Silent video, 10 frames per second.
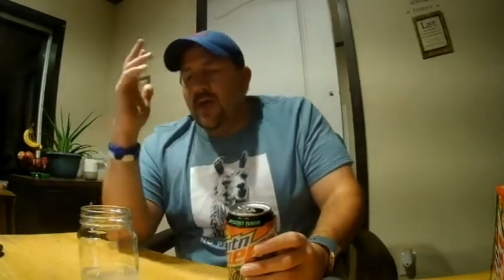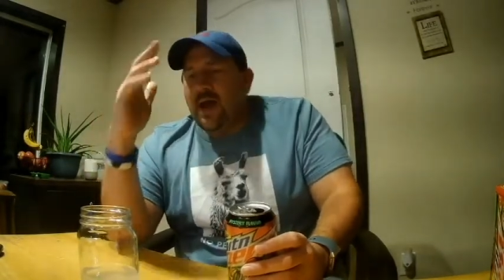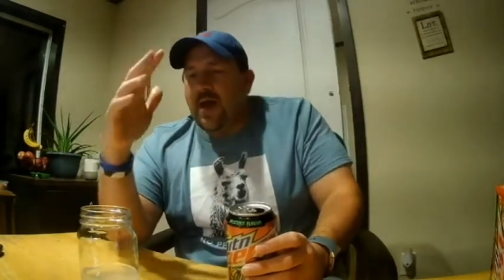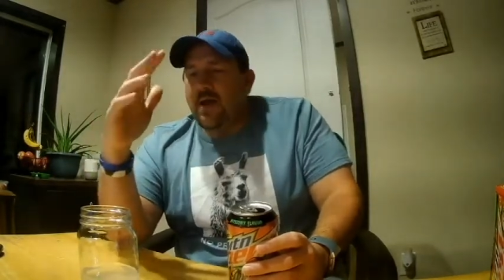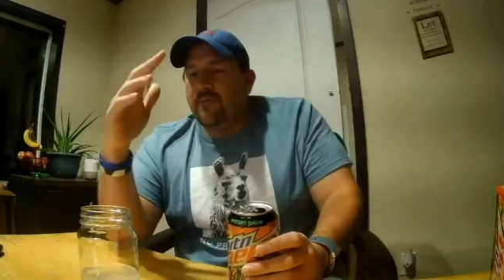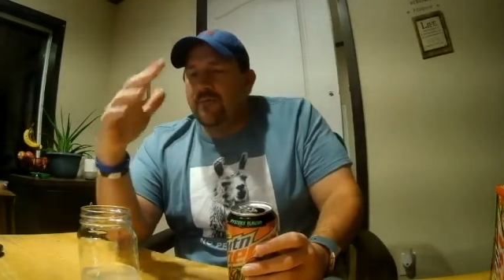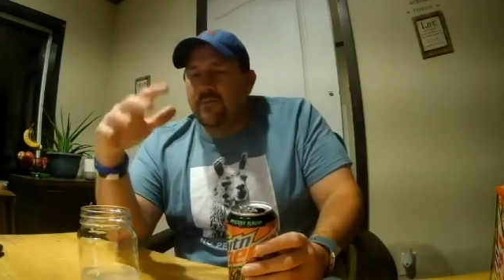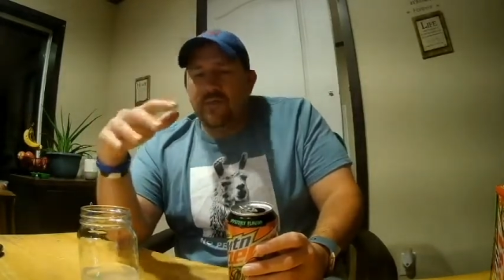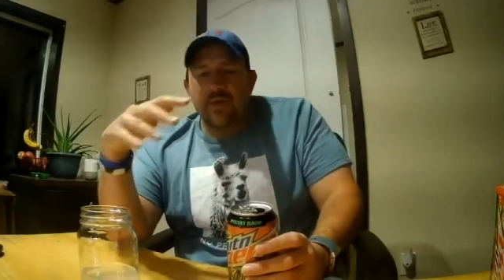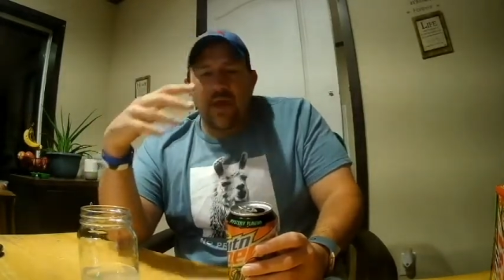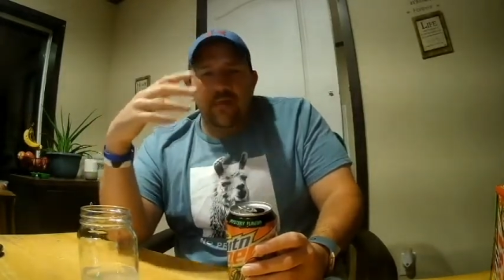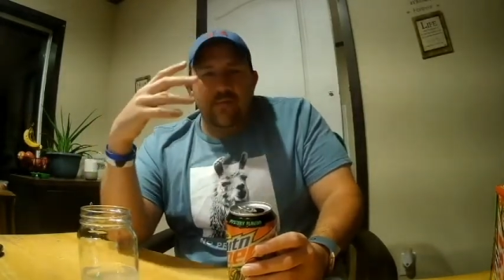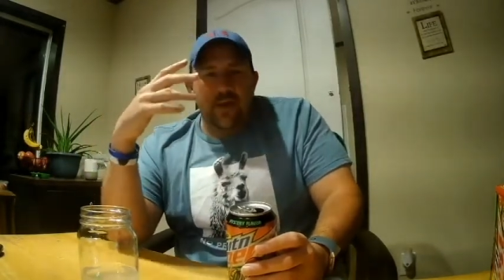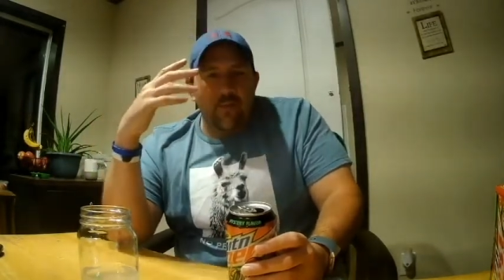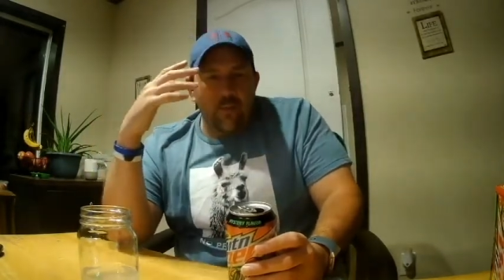have that,
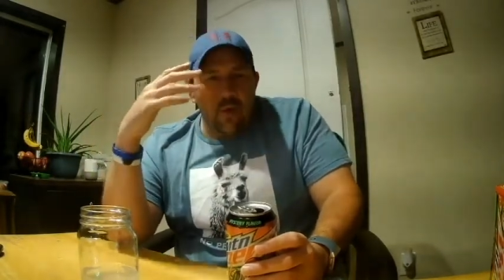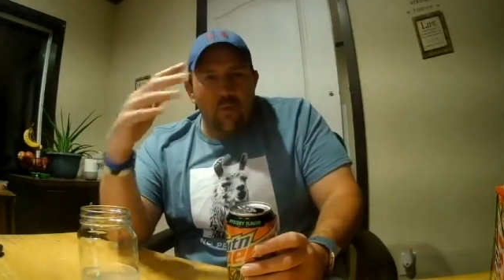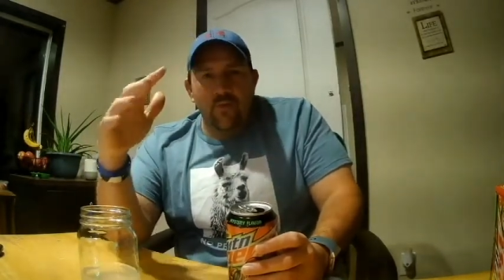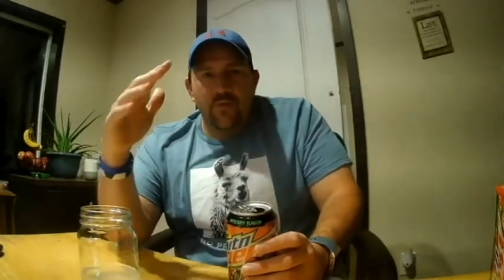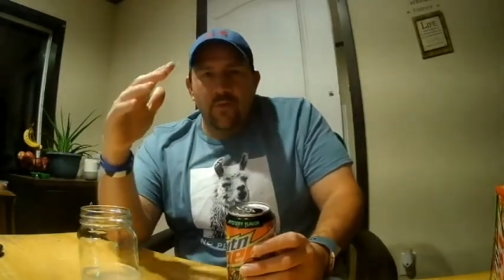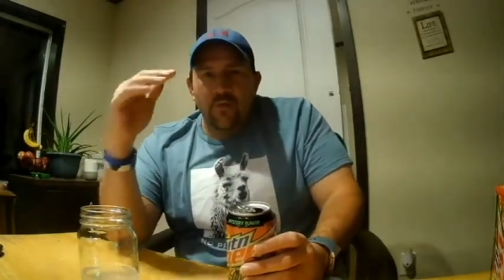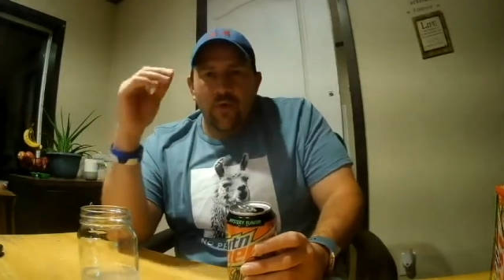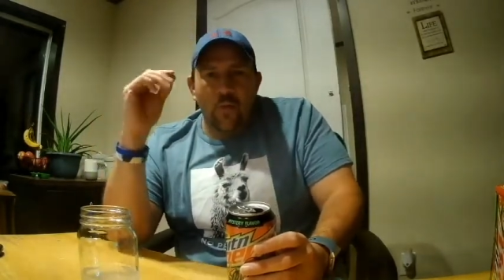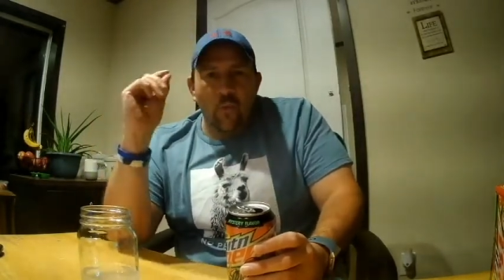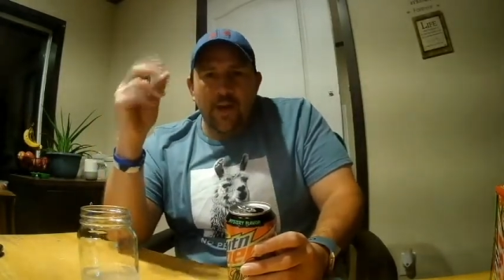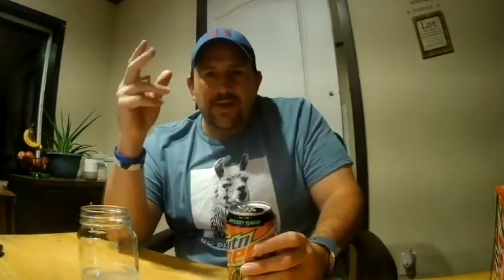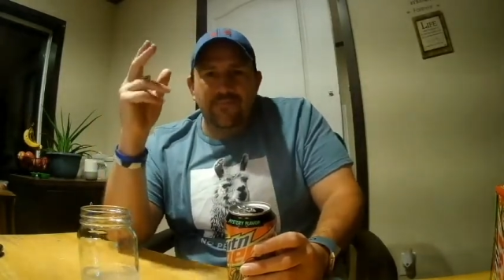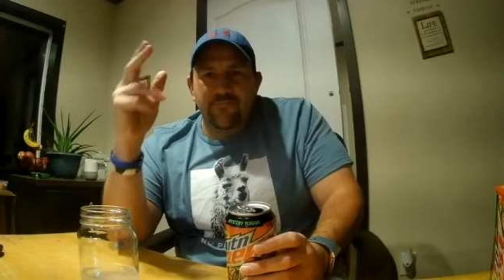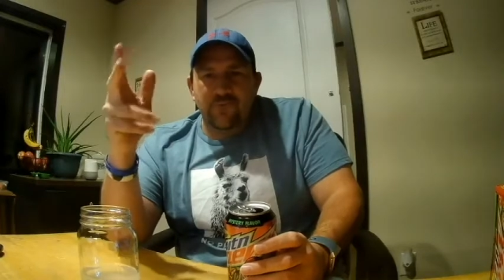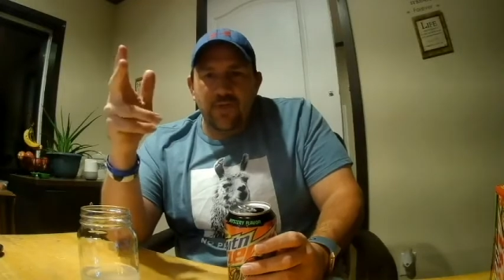like I'm going with the white
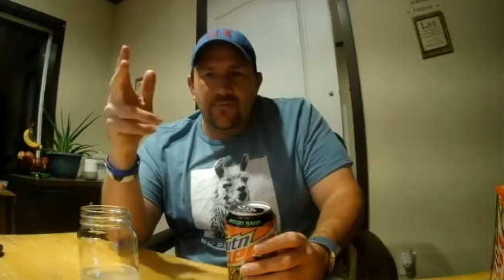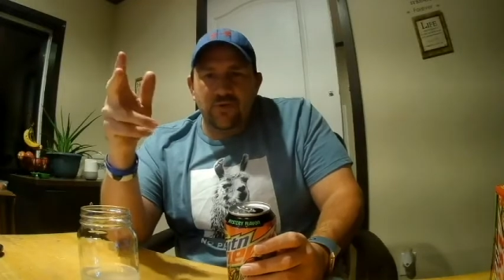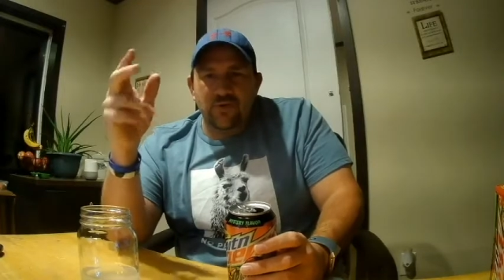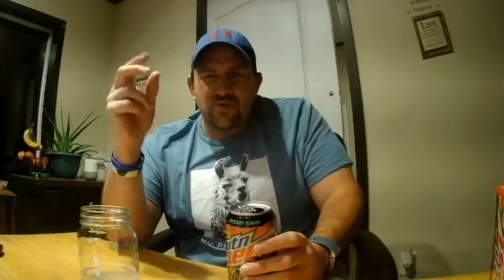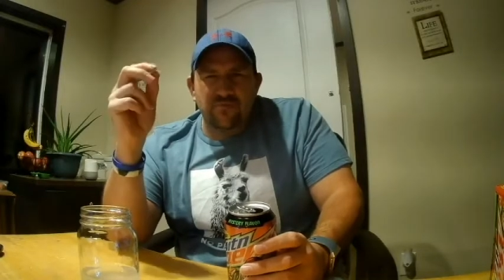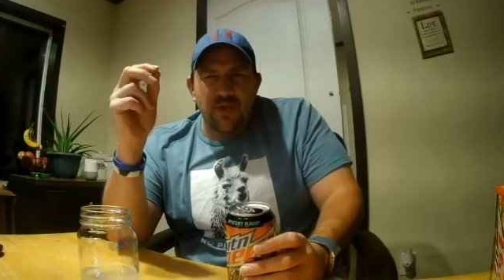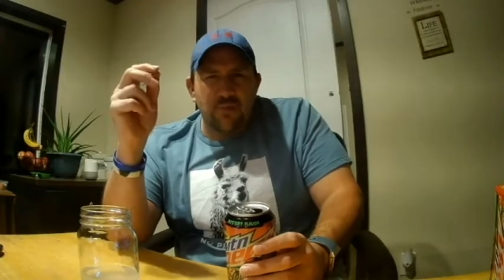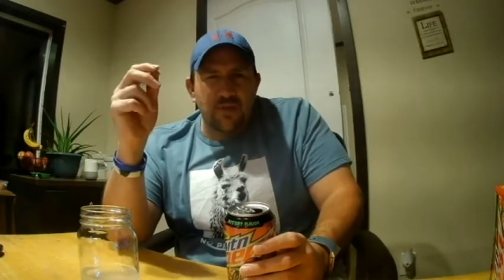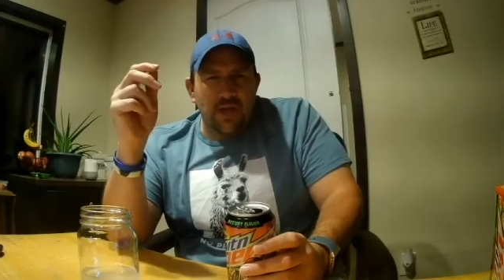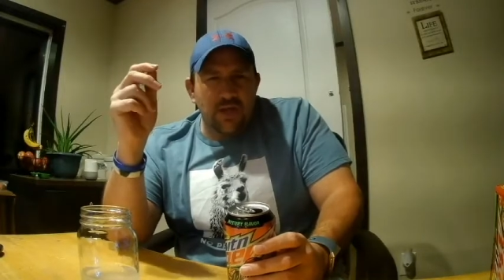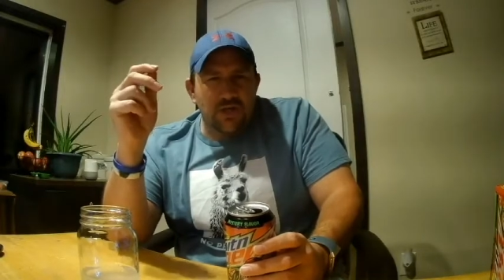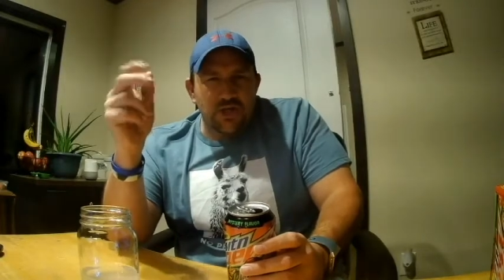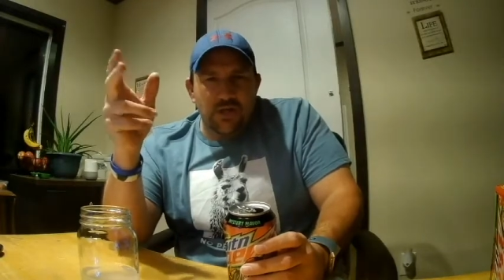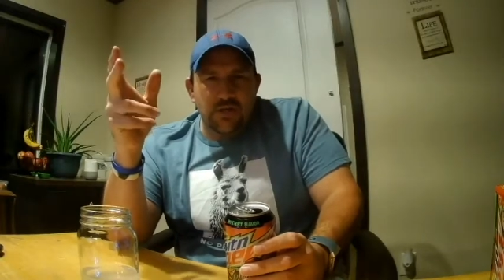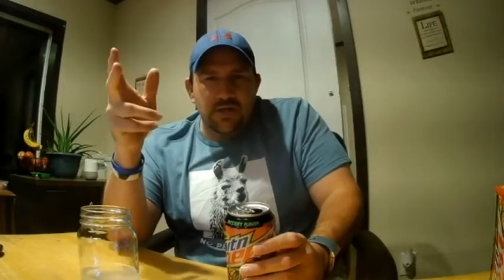flavored, maybe like a
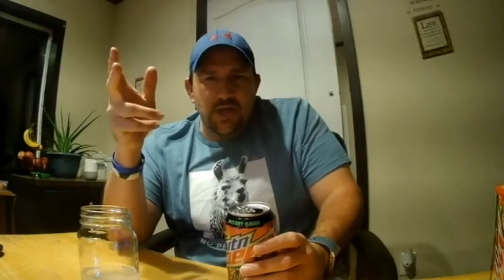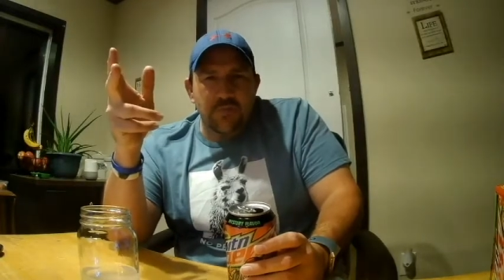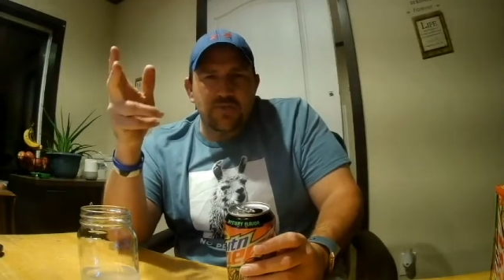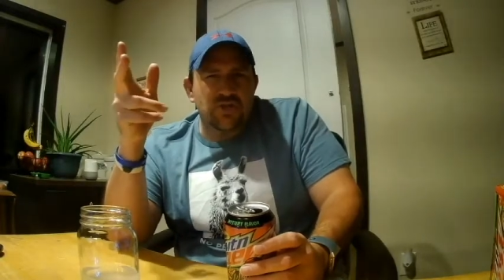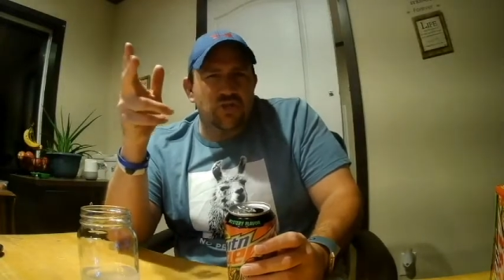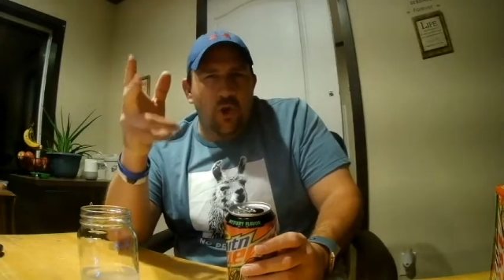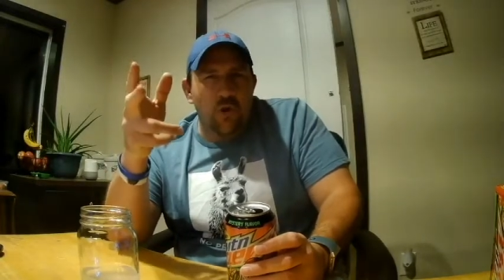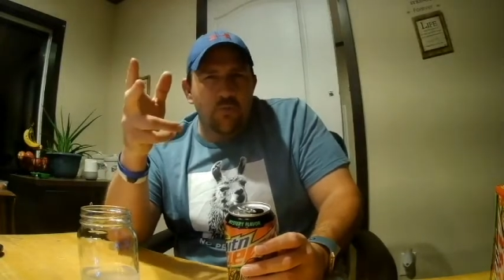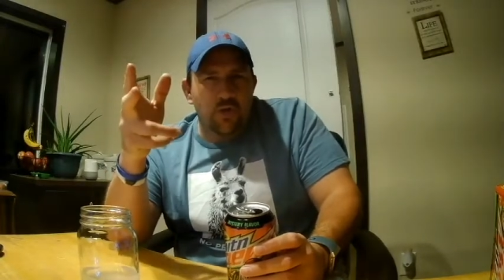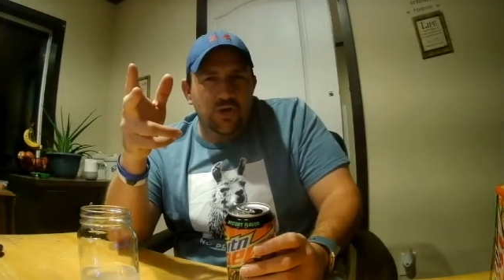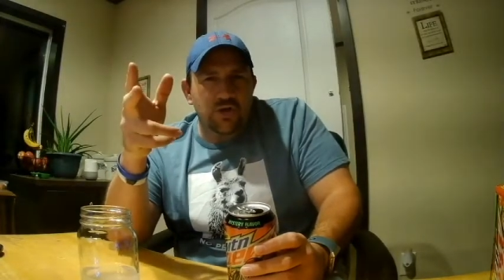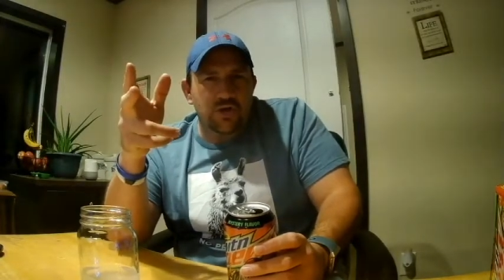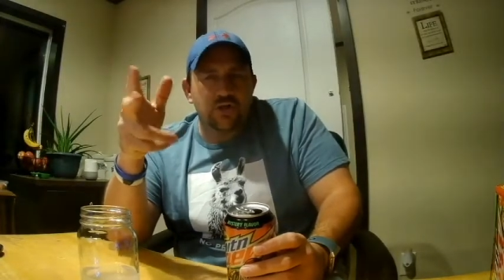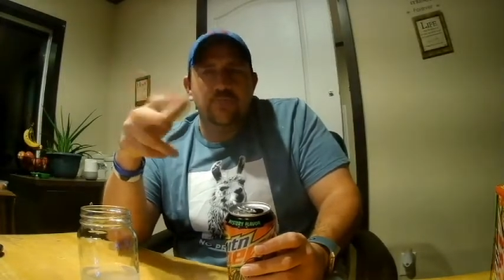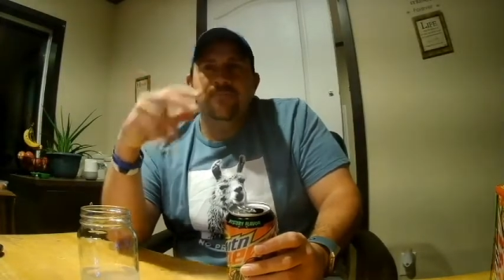cherry type Starburst